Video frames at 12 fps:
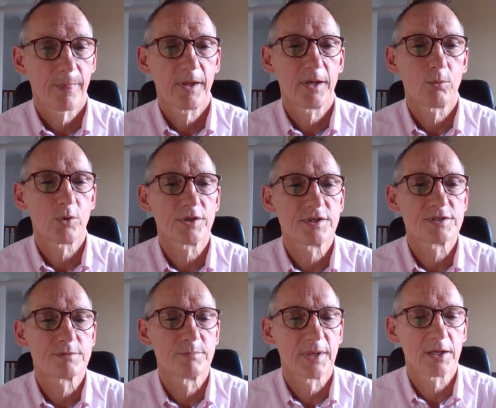What
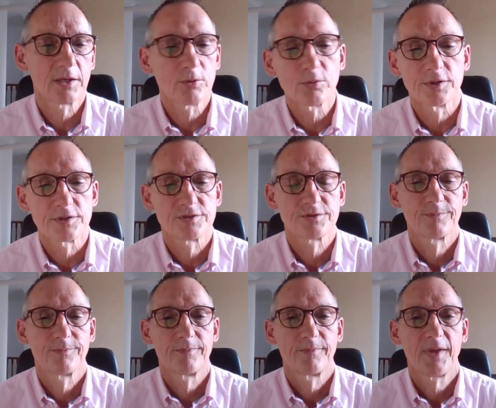is mental illness?
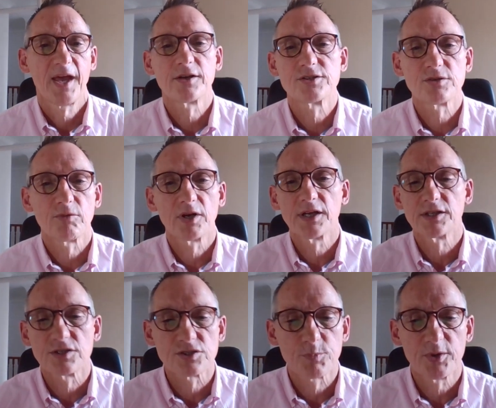How does it relate
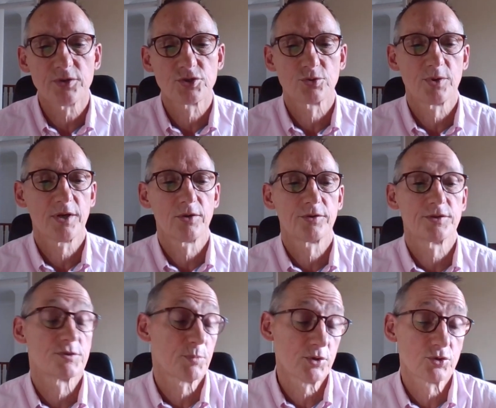to spiritual health
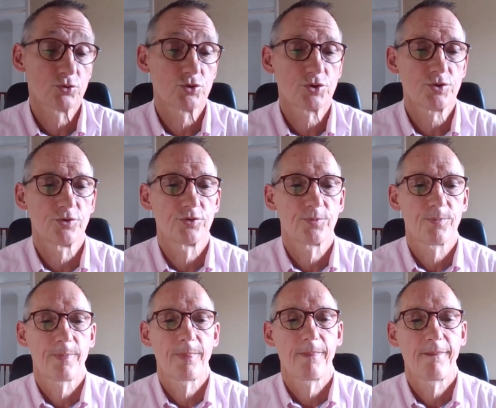and spiritual truth?
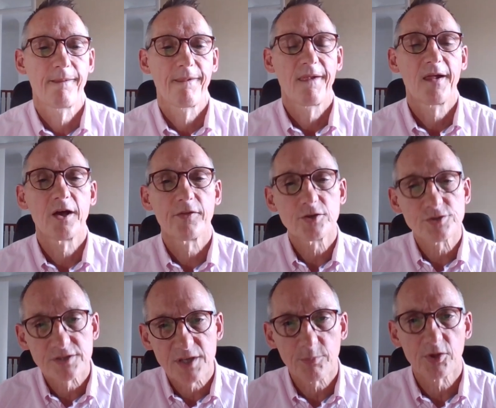Those
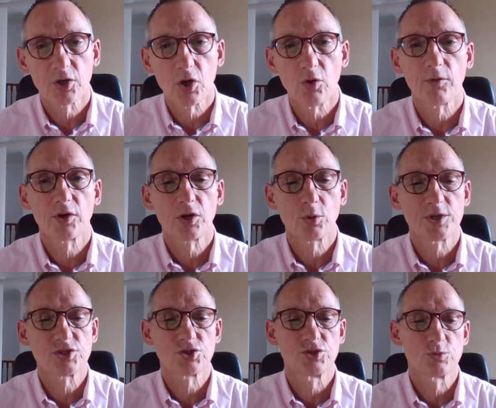are some of the
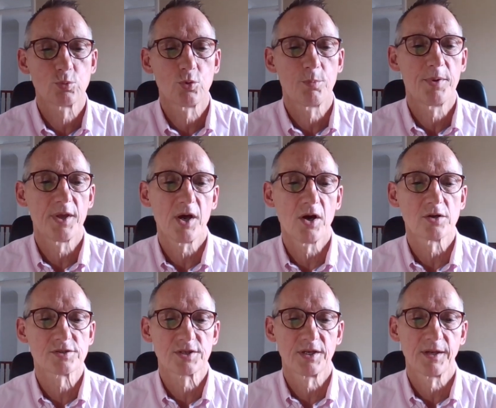questions we'll be
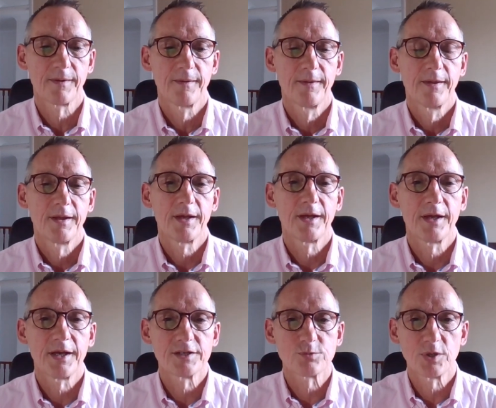asking
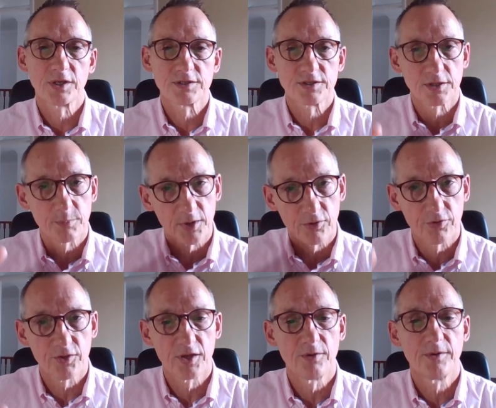as we consider both
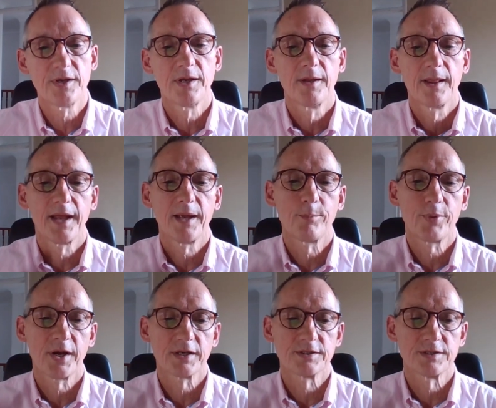theory and
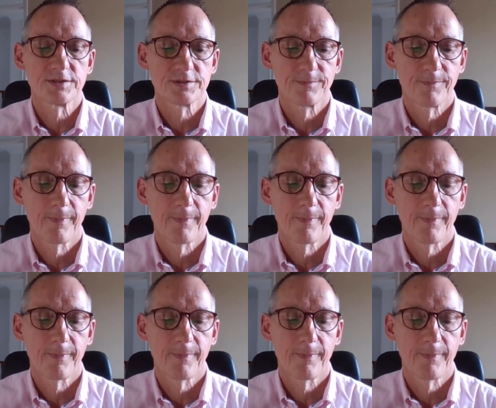practice.